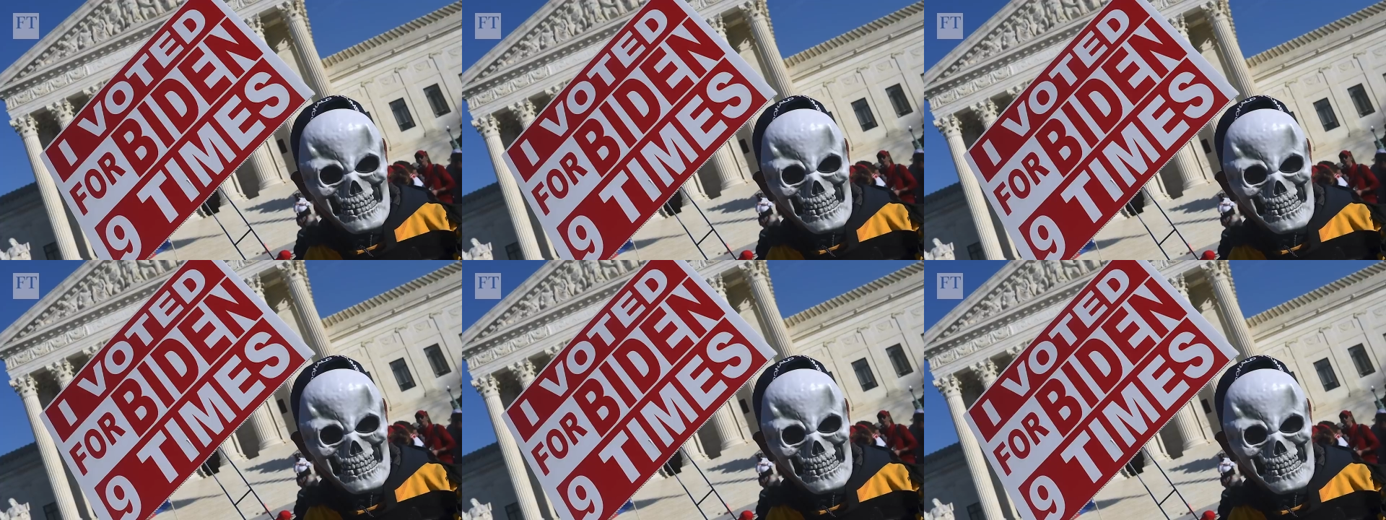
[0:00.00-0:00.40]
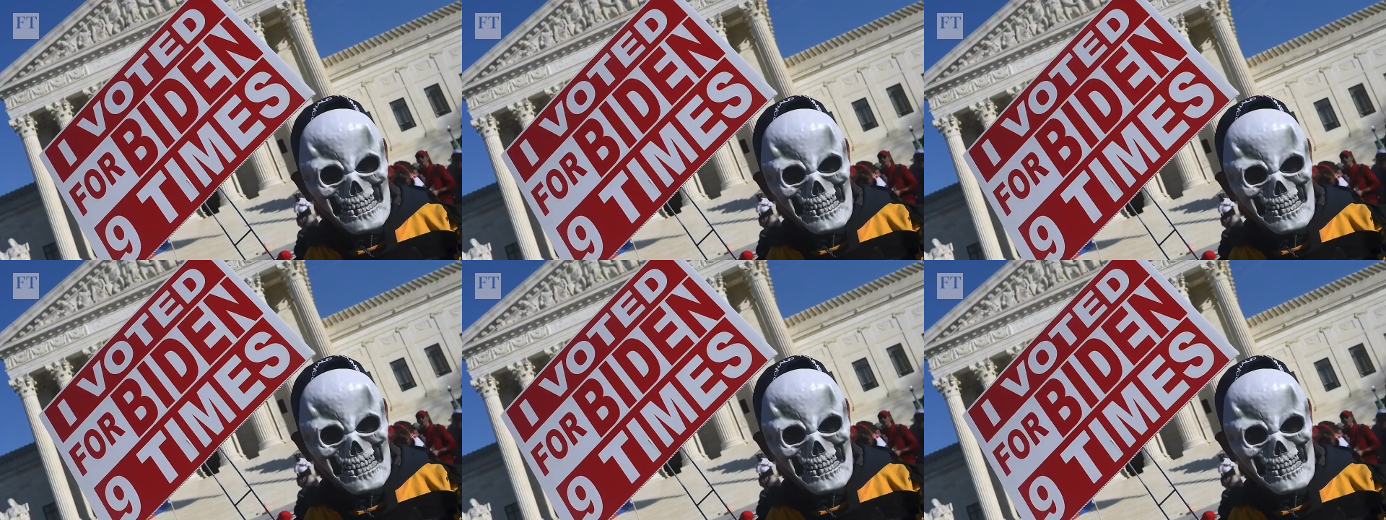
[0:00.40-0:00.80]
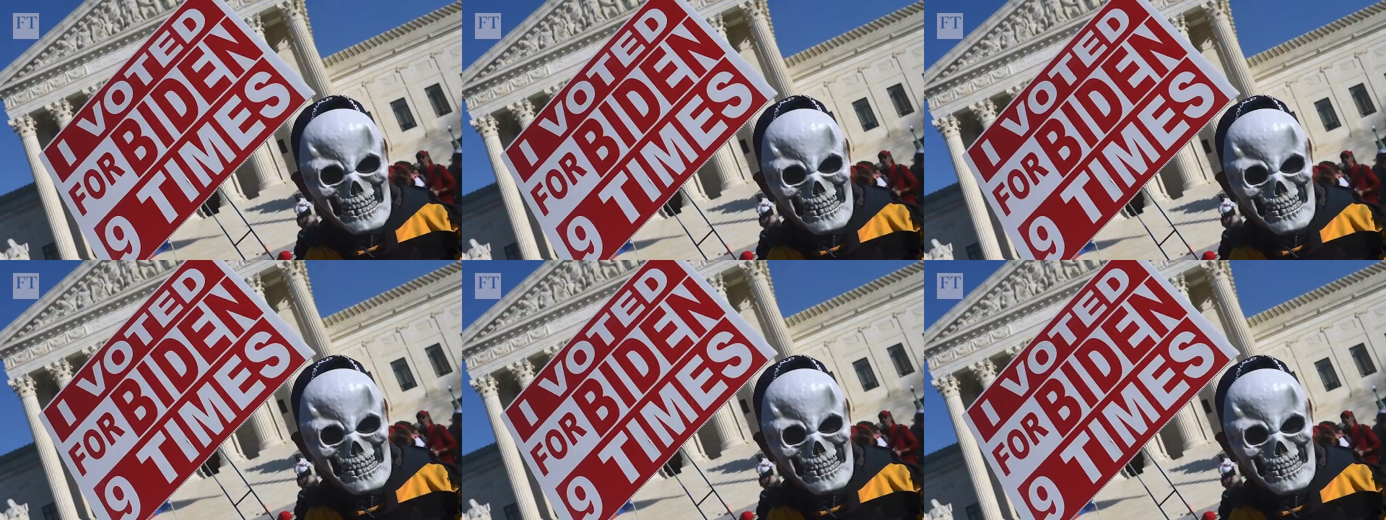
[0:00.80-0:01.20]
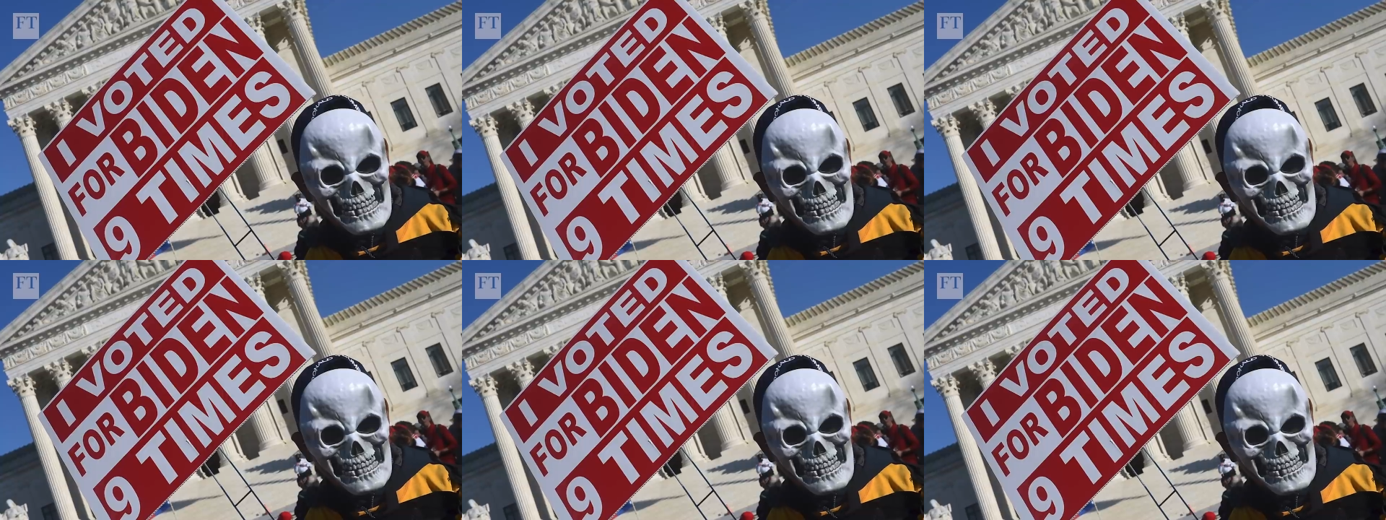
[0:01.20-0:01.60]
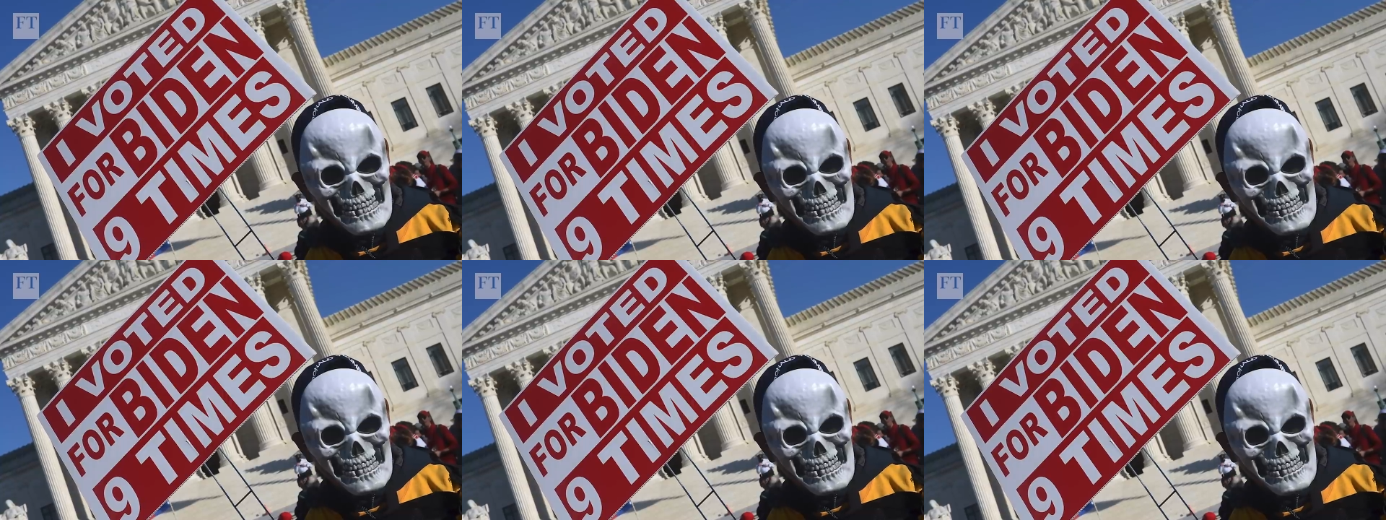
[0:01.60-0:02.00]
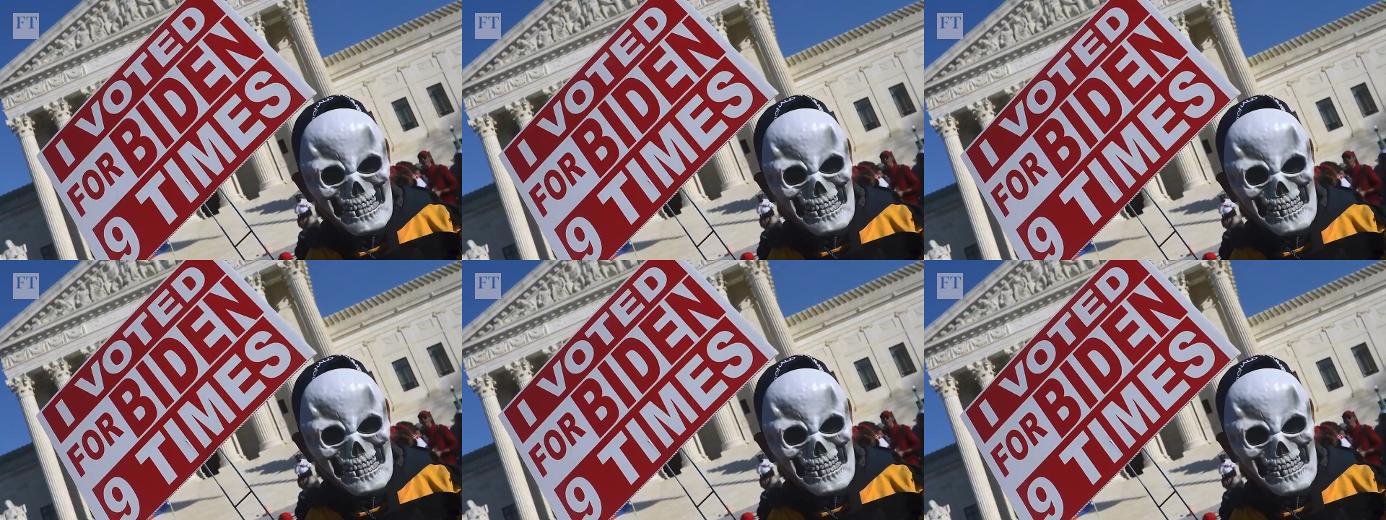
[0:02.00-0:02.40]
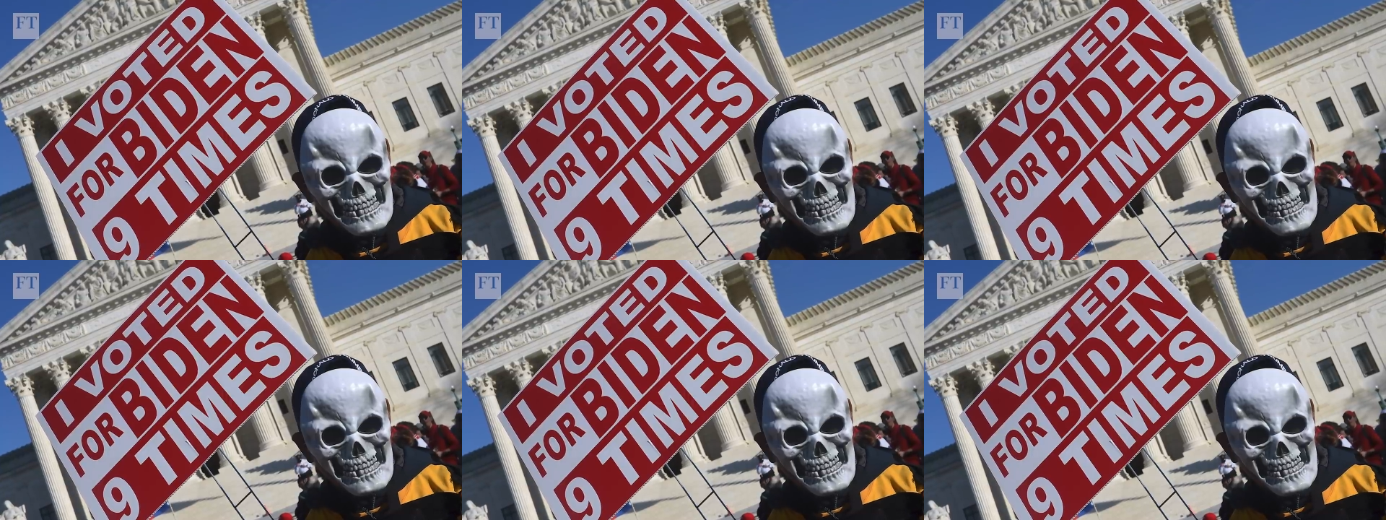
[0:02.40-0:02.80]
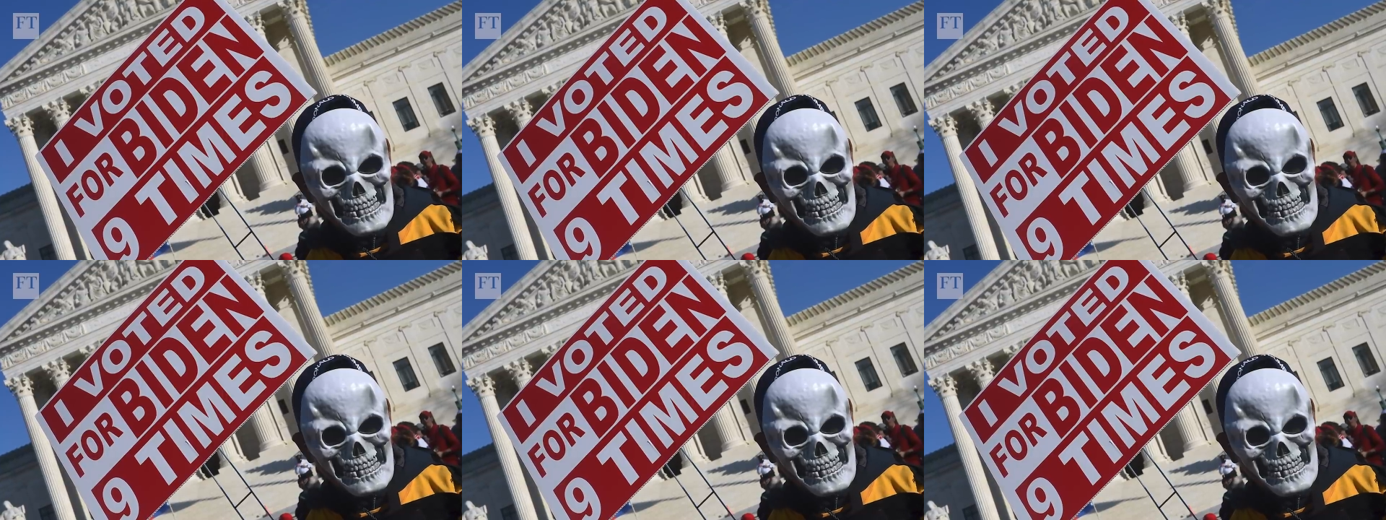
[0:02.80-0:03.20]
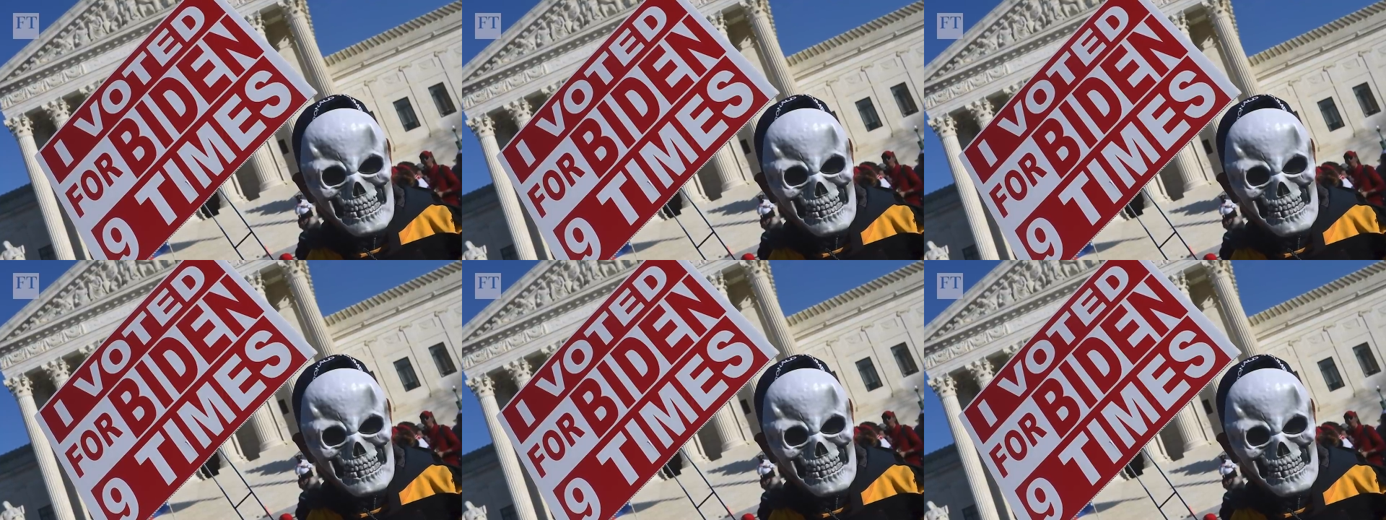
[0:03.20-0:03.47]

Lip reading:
No face is visible, so there are no lips to read.